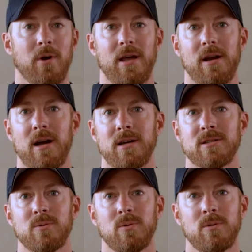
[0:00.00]
Right out of high
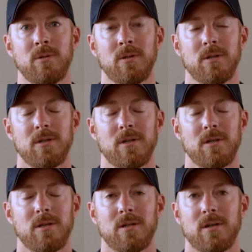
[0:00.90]
school,
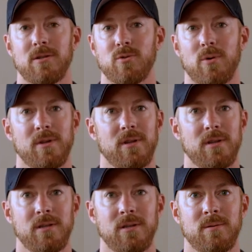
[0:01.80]
joined
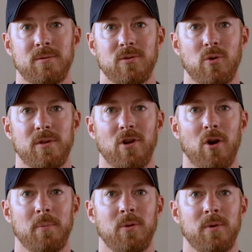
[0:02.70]
the
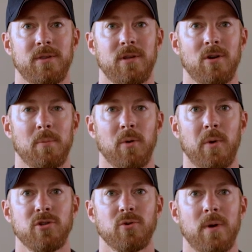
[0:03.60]
Army, went the Army
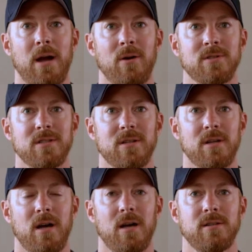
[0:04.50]
Ranger route.
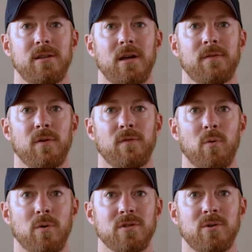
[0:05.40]
Did that for
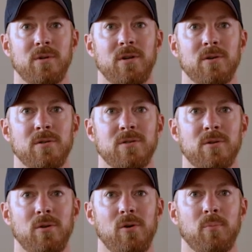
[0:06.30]
4 or so years,
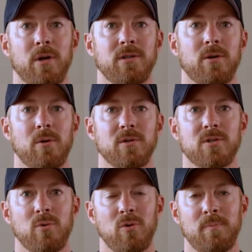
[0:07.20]
took a little break to go to
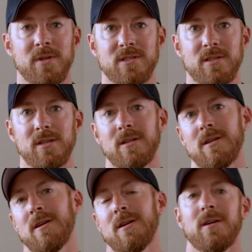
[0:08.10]
school, missed it.
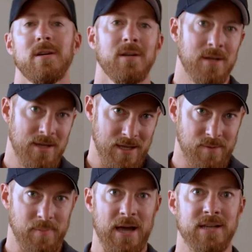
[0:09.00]

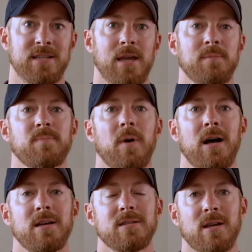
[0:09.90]
Headed back, same
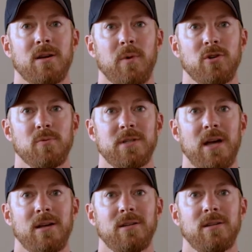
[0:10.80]
spot, 2nd Ranger
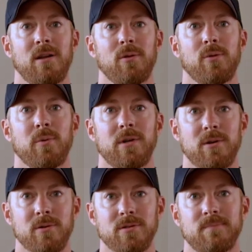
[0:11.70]
Battalion, did another 3
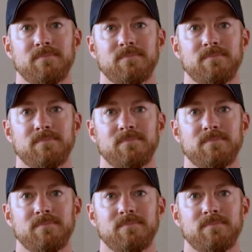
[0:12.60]
years.